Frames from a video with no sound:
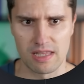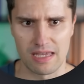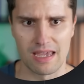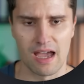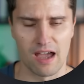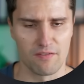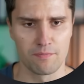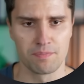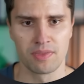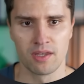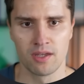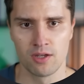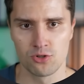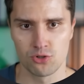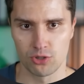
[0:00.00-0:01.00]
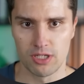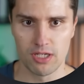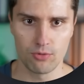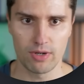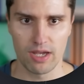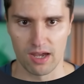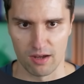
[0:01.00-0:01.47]
they have. So here
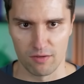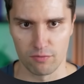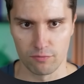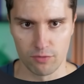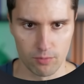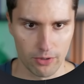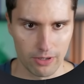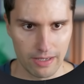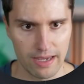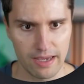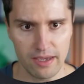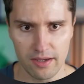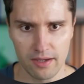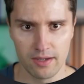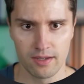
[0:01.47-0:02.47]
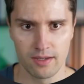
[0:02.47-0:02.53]
we have a view model A.